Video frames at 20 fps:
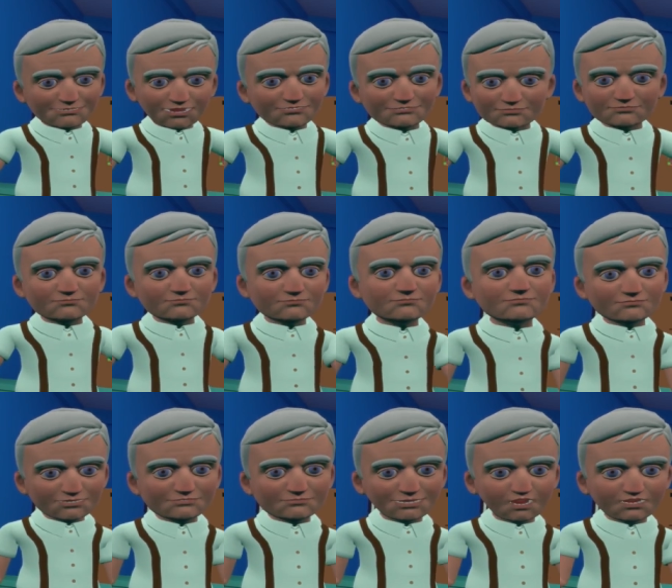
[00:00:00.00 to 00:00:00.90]
It's going to
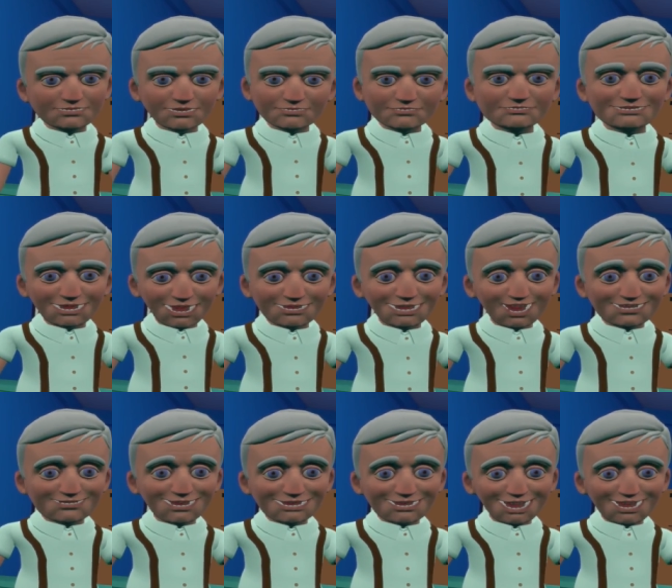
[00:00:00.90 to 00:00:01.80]
take a second because, of
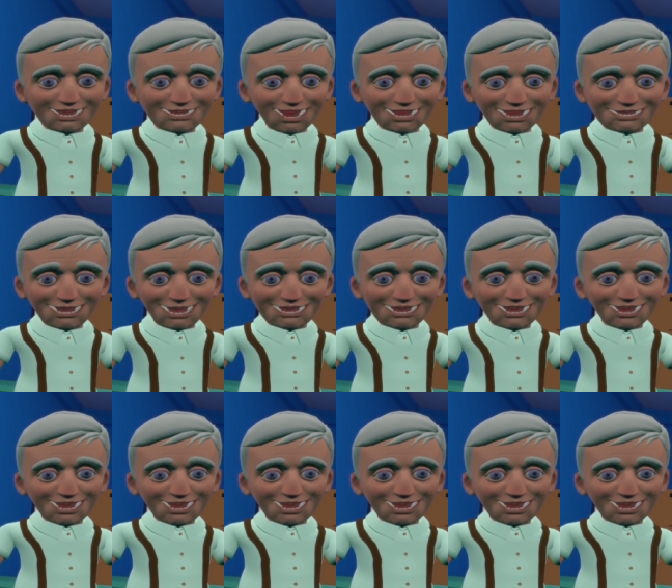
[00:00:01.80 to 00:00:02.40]
course, there is